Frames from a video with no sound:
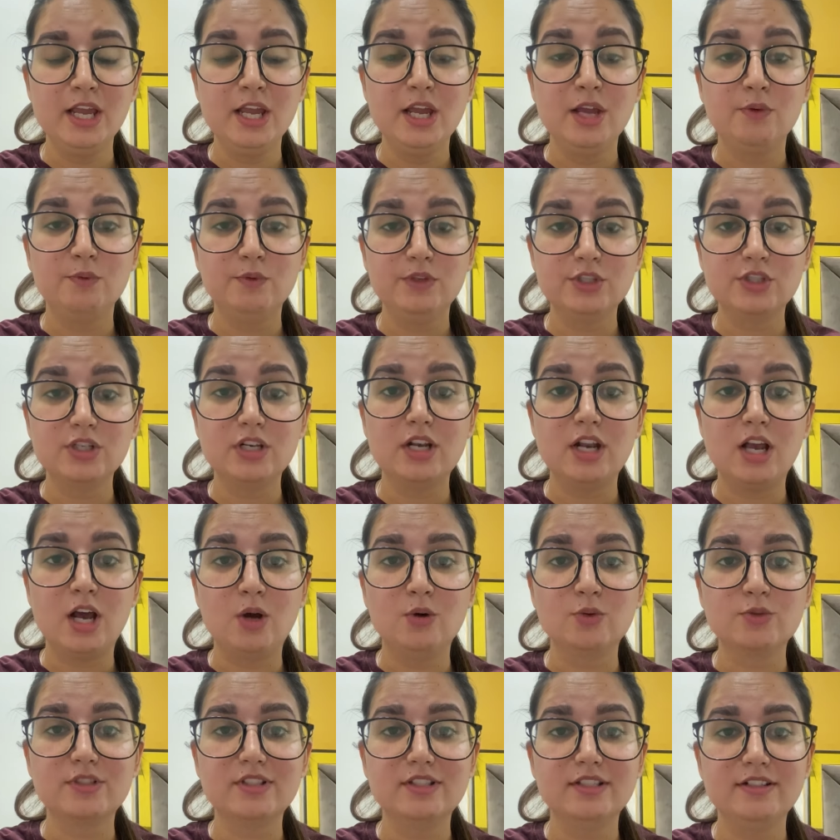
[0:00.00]
which
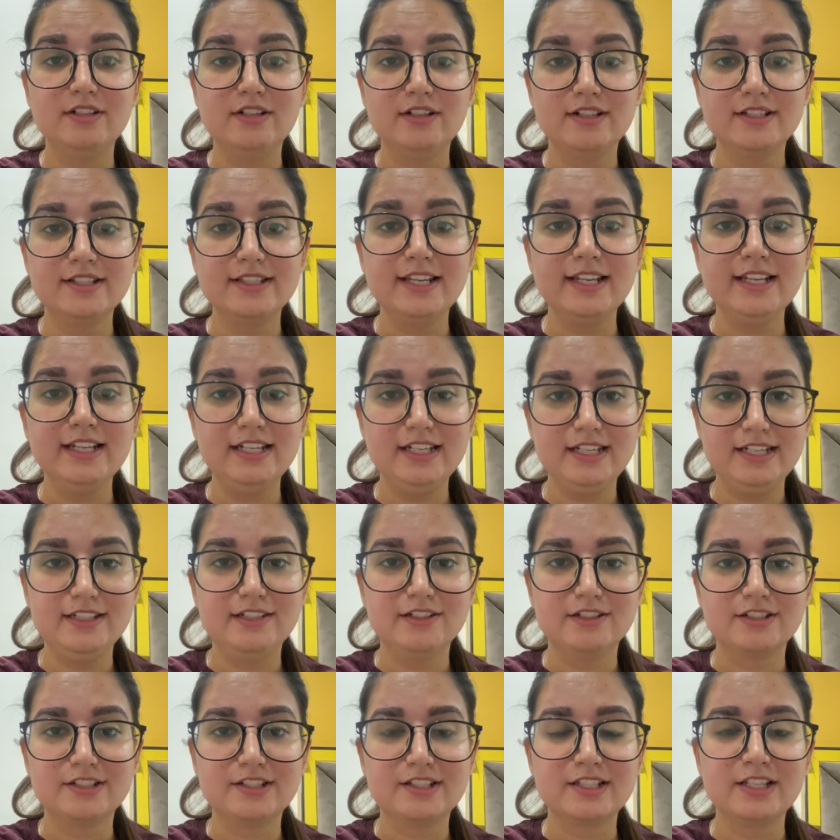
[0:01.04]
allows the nursing
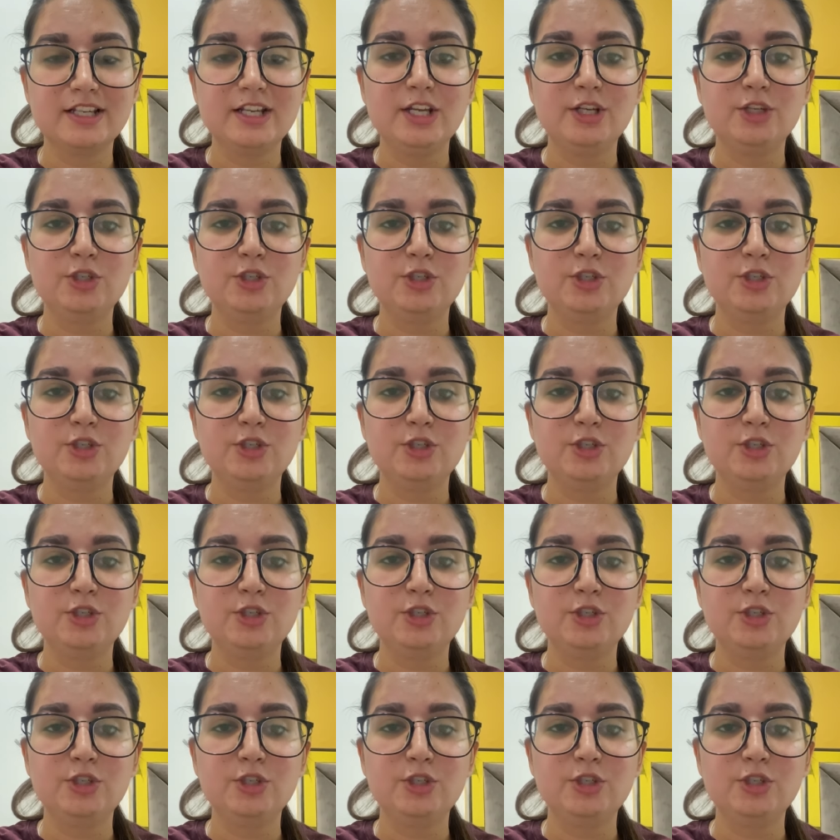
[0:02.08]
leaders